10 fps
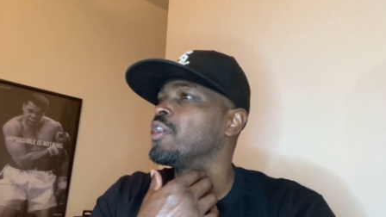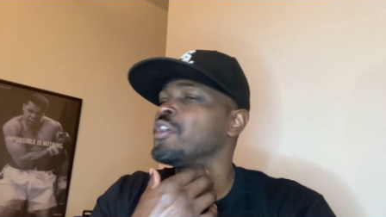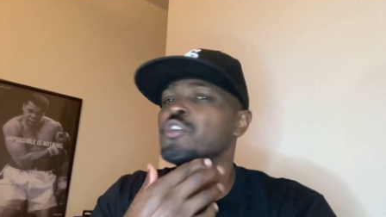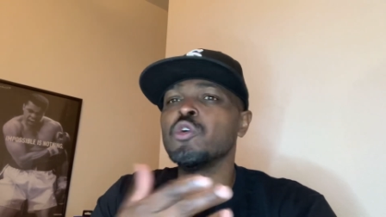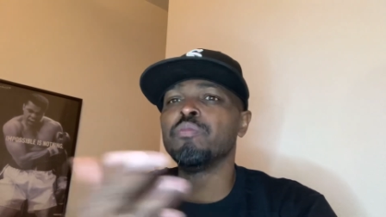
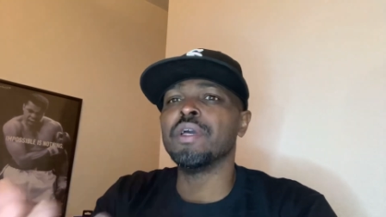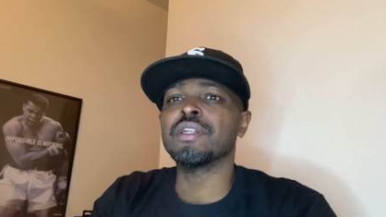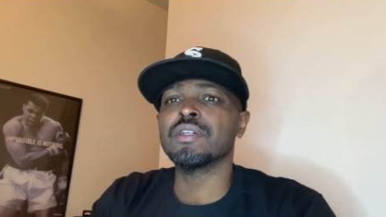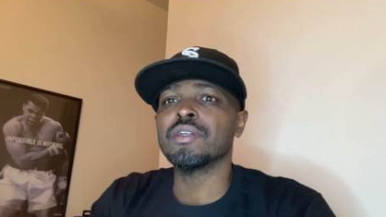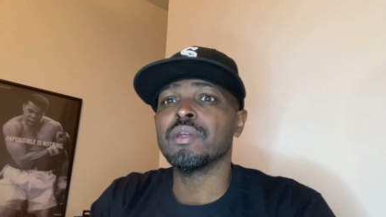You
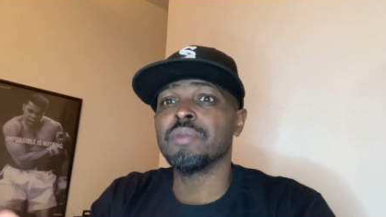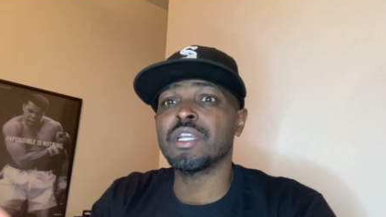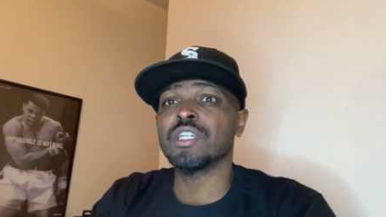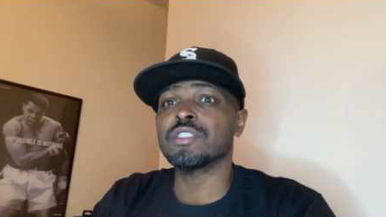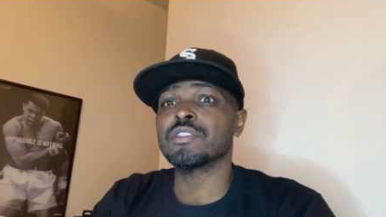bitter
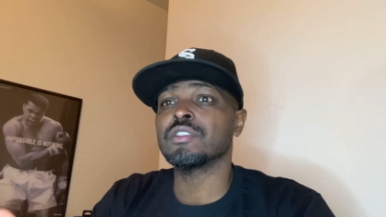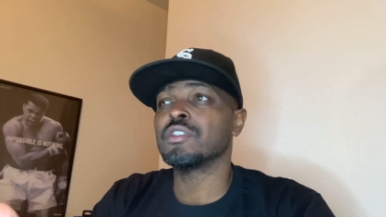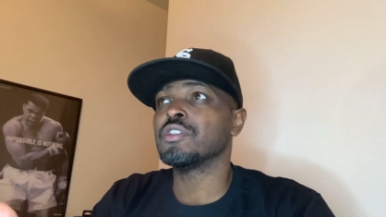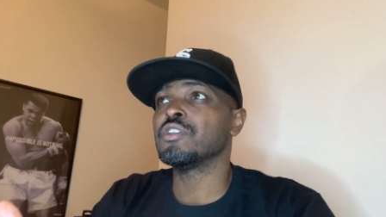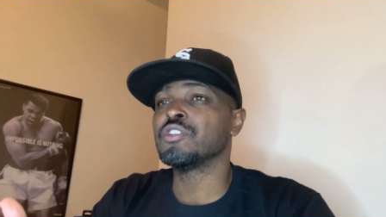because
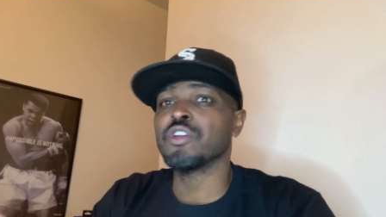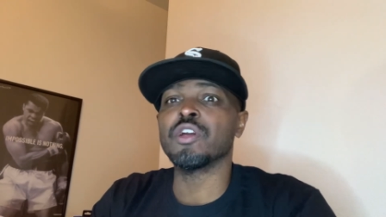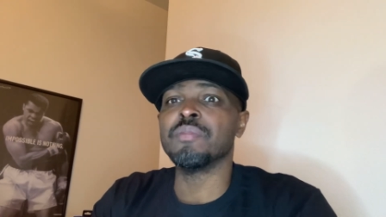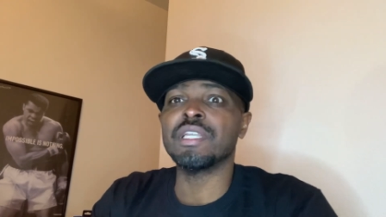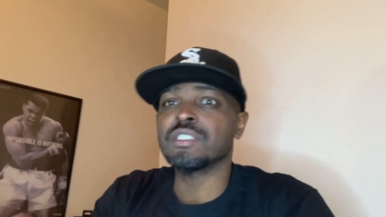you're
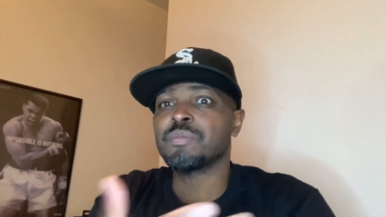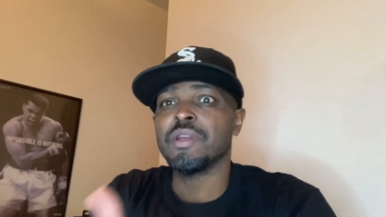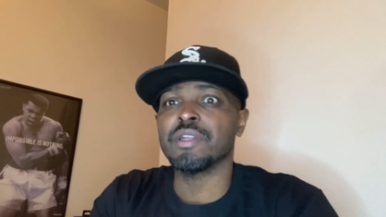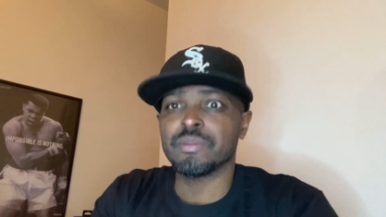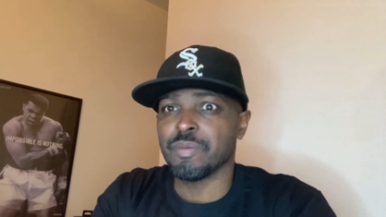a
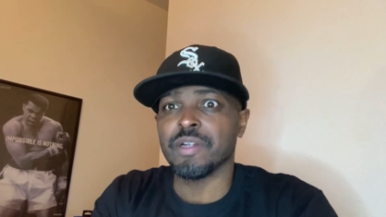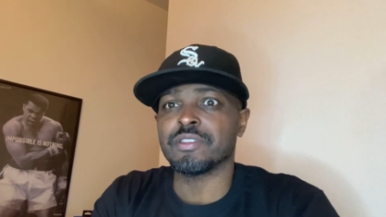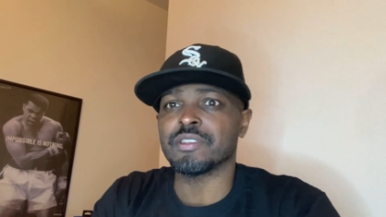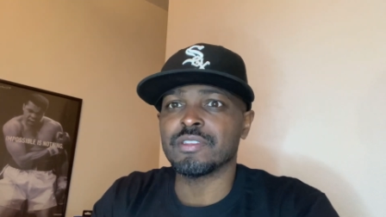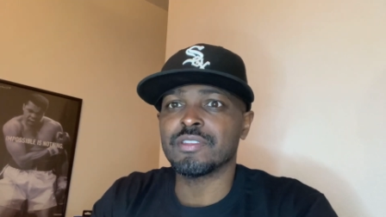mean-spirited
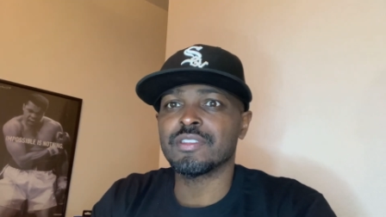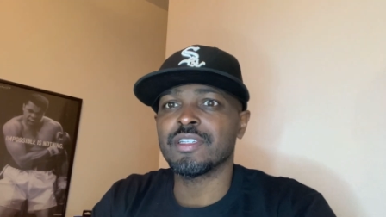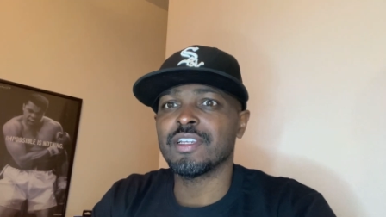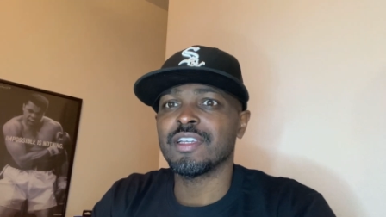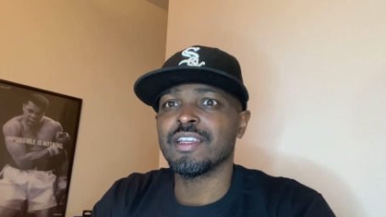person.
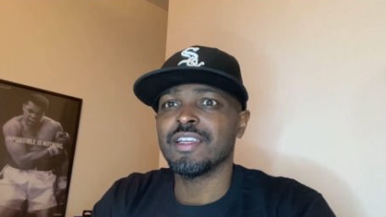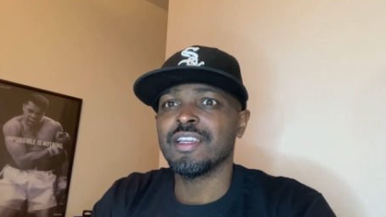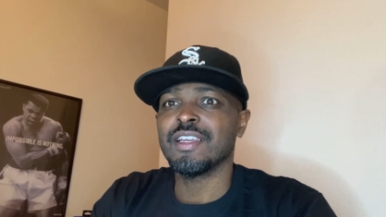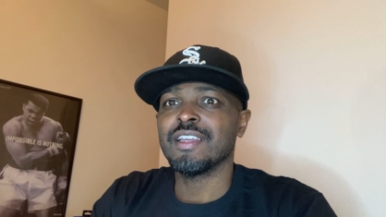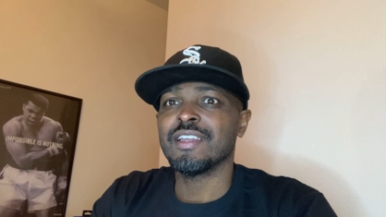
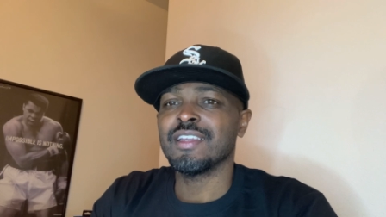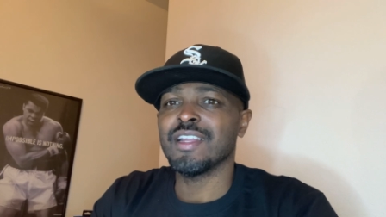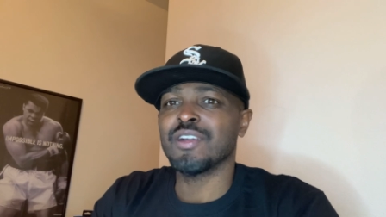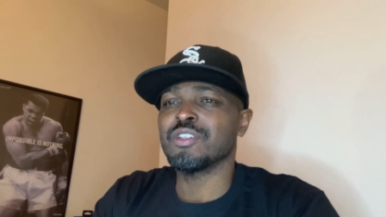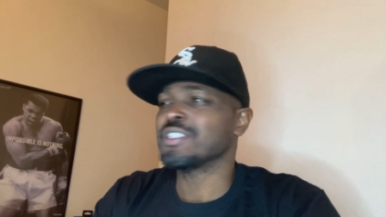You
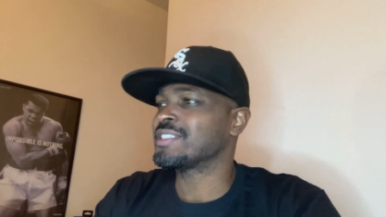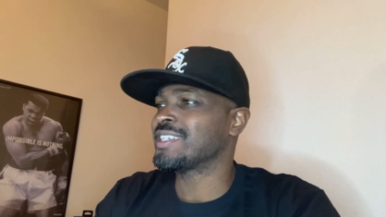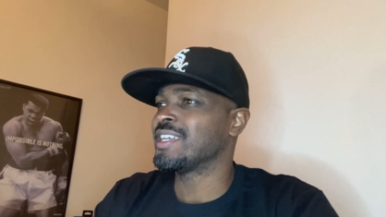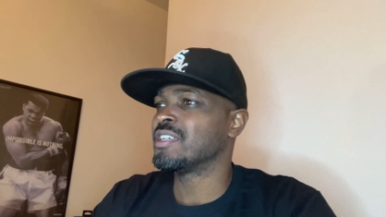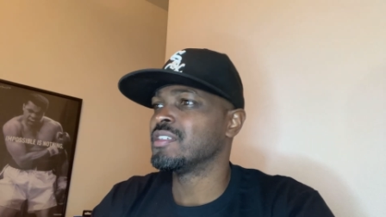know, you
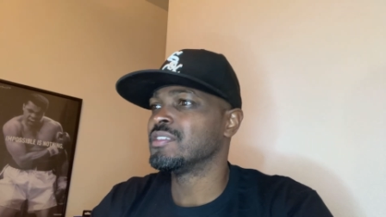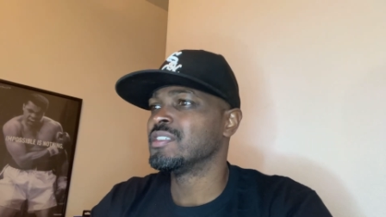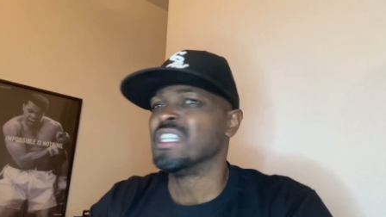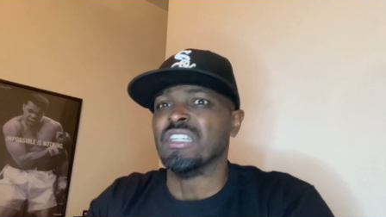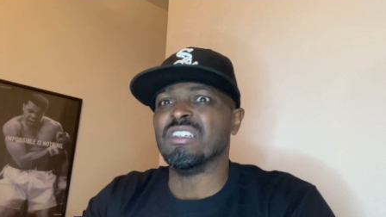just...
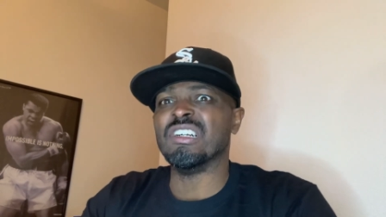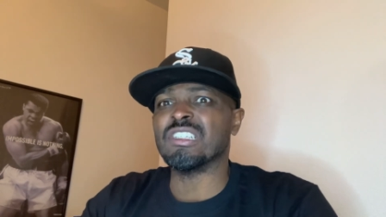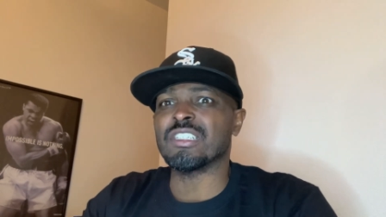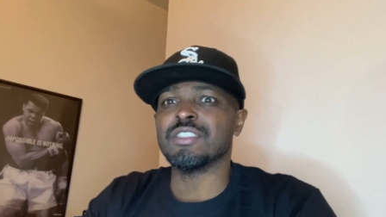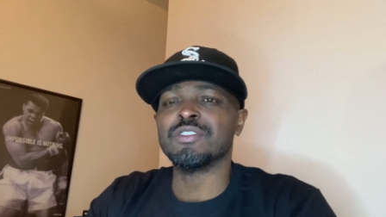
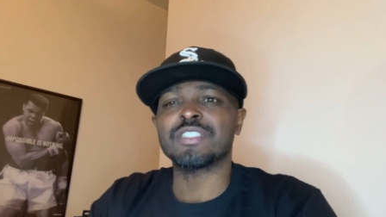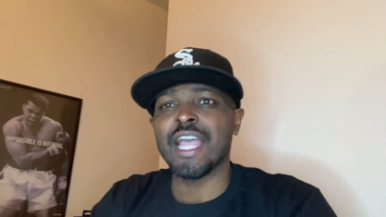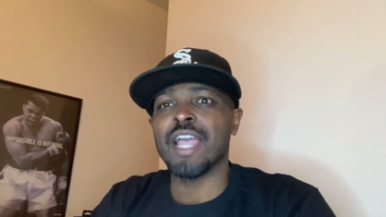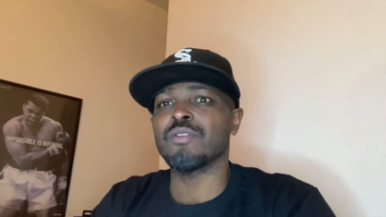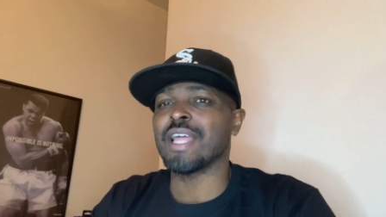You
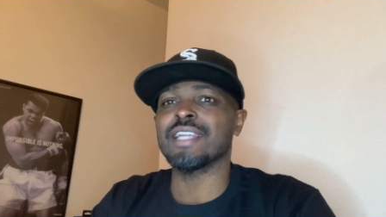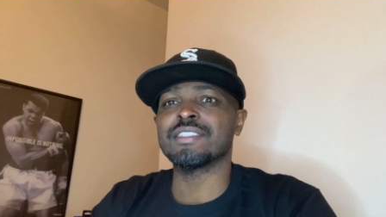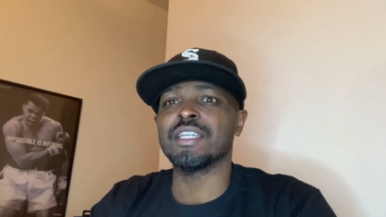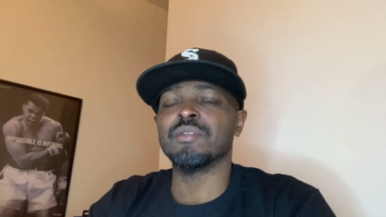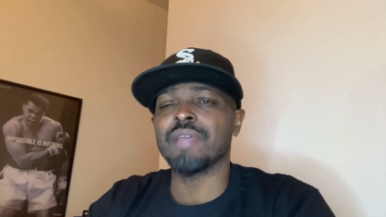sound like
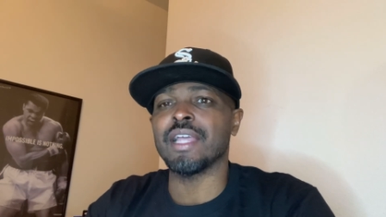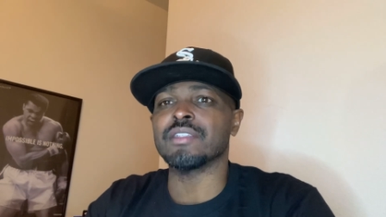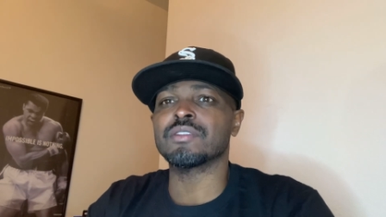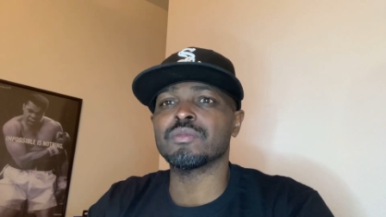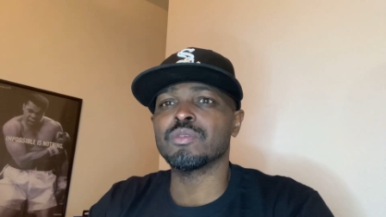
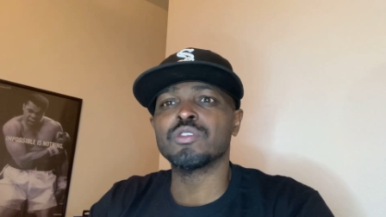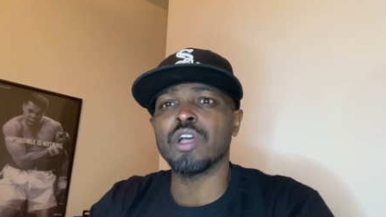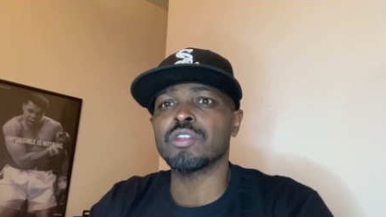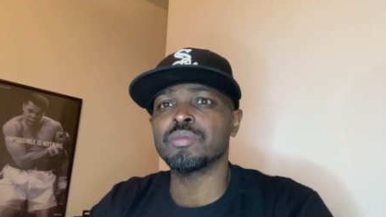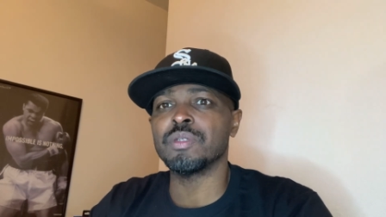DMX when you
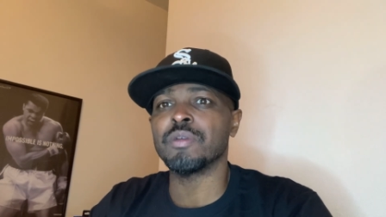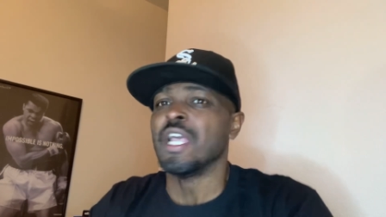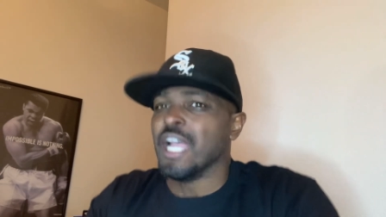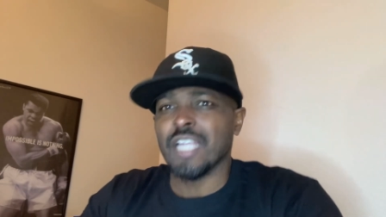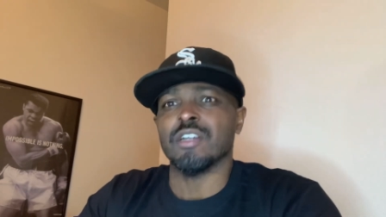talk to people.
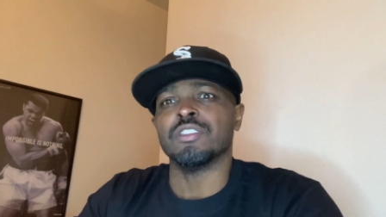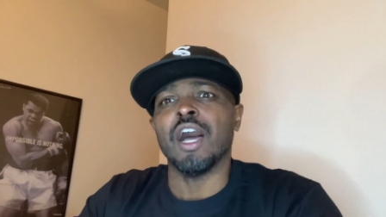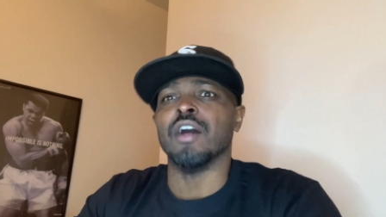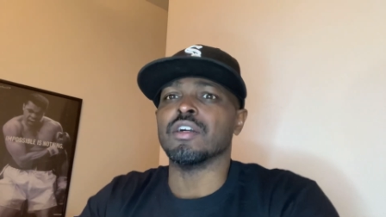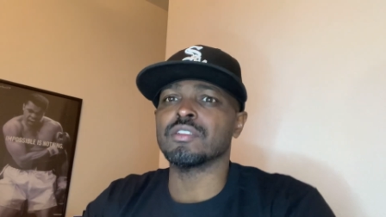Hey, yo,
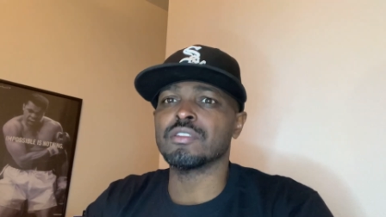dog.